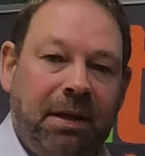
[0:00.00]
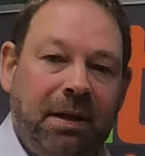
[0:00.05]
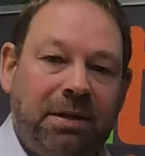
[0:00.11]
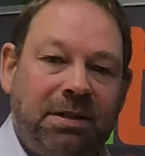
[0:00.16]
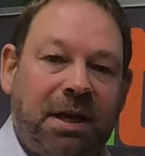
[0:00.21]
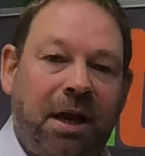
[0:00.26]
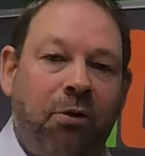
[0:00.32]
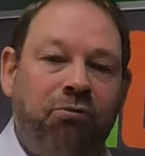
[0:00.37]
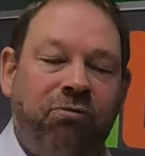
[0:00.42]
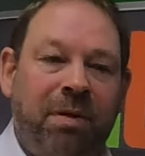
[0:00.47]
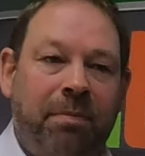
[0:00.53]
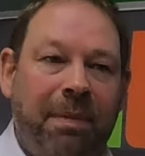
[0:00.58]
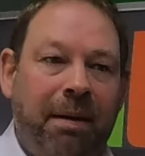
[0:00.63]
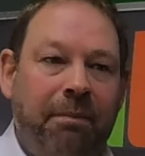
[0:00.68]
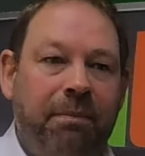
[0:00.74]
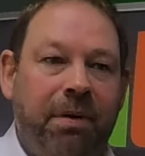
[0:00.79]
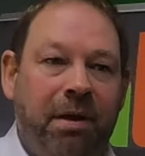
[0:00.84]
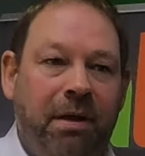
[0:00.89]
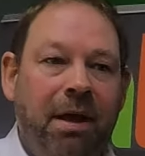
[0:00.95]
So
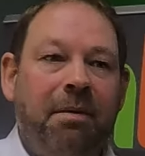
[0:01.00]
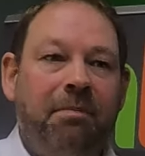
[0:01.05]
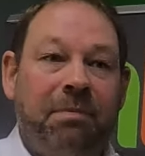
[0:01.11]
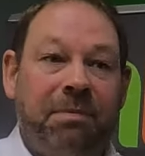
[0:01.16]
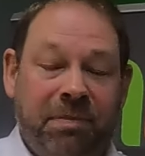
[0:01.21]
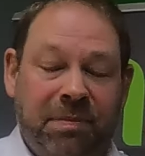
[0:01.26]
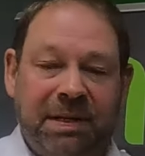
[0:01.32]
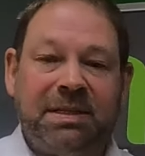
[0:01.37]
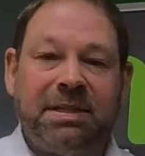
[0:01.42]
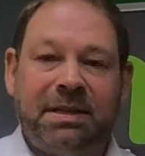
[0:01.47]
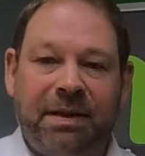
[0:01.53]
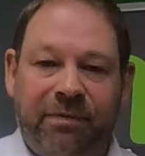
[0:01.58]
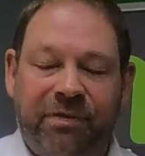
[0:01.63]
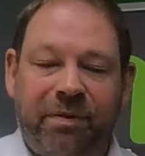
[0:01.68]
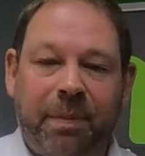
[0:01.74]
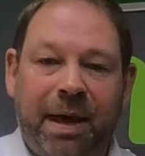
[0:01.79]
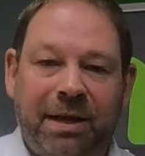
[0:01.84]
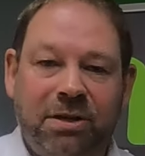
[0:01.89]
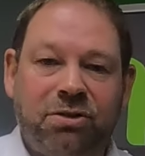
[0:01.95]
remember, this is
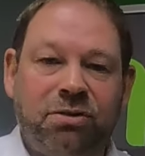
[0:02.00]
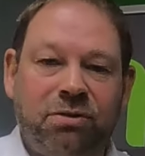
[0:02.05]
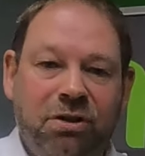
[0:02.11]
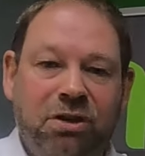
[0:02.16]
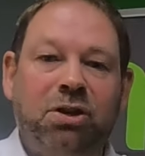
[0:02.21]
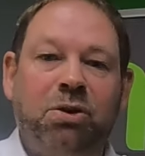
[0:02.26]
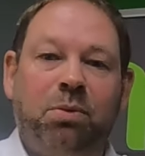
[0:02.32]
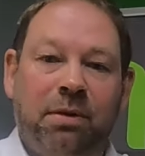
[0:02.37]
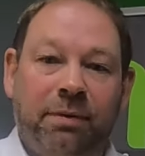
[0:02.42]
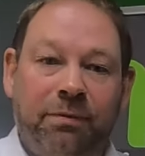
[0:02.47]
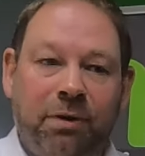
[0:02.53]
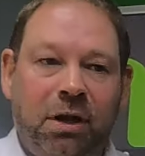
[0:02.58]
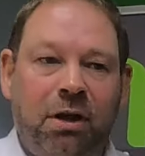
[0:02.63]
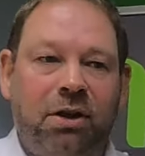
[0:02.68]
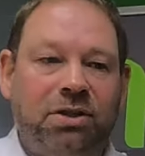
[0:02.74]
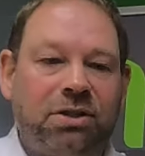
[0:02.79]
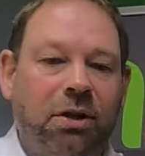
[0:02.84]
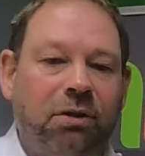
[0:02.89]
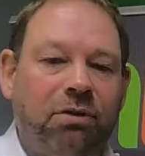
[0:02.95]
information that you will have
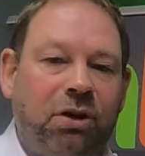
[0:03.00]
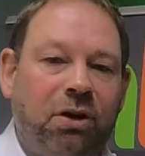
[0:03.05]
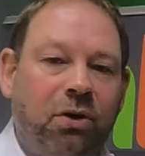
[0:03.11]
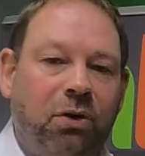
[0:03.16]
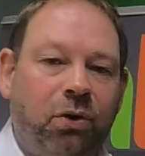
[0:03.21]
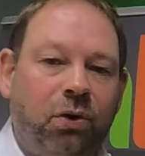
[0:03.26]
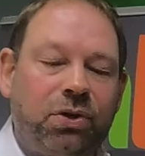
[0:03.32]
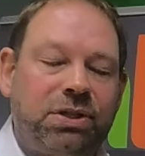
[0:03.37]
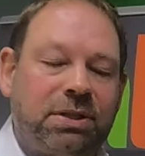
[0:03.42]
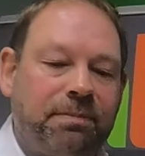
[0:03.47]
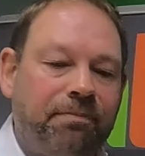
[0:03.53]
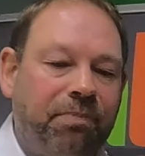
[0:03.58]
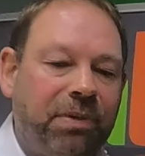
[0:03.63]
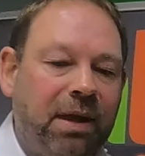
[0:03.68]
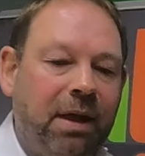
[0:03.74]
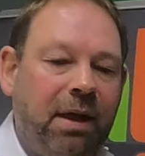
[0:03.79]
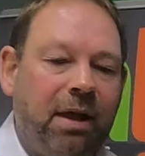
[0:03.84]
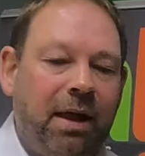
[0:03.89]
learnt on the course,